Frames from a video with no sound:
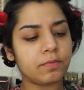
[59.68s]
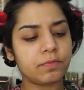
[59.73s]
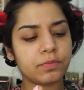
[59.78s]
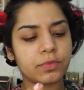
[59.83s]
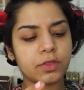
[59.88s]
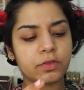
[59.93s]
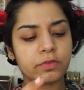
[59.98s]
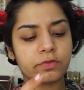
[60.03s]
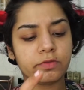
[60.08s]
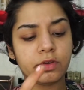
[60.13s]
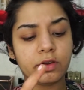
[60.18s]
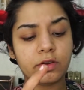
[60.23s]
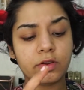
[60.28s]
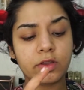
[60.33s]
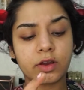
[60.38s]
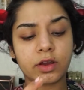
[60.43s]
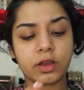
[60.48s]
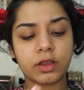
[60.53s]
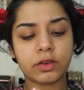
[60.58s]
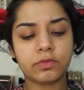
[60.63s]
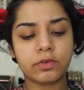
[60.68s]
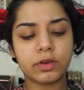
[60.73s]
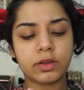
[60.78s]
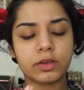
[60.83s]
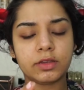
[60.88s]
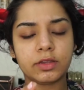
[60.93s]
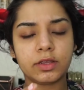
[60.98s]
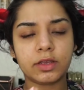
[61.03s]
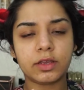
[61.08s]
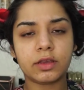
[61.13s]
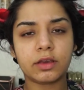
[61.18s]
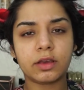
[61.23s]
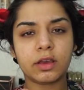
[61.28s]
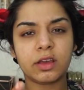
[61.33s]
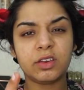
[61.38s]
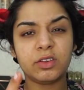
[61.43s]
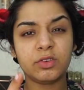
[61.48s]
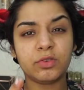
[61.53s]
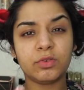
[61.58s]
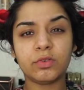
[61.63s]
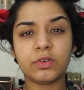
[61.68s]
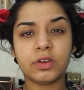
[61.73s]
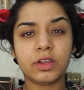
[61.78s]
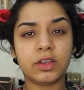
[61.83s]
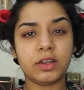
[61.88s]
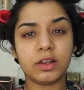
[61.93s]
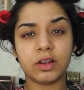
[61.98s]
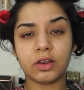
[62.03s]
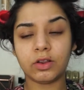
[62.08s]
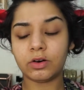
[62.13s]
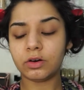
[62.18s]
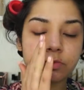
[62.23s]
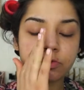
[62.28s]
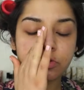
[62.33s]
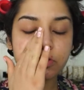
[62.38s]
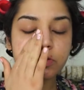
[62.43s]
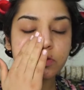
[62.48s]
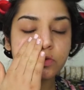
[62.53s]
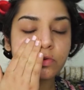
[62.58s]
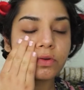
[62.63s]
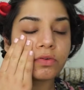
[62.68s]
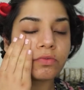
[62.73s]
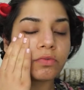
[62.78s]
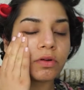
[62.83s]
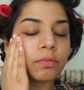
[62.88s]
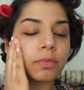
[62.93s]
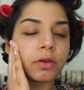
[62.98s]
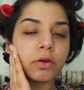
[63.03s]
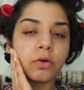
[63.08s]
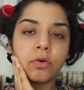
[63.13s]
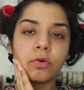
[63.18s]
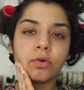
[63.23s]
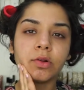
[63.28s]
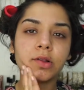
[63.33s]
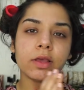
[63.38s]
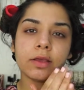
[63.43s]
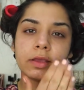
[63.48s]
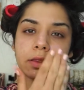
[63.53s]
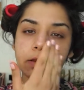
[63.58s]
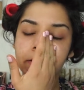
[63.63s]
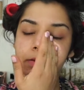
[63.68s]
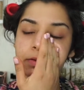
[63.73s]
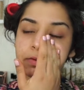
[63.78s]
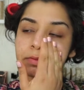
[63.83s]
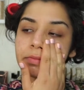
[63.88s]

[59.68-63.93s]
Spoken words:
It's very hydrating and you don't need a lot. I'm just gonna rub it all in.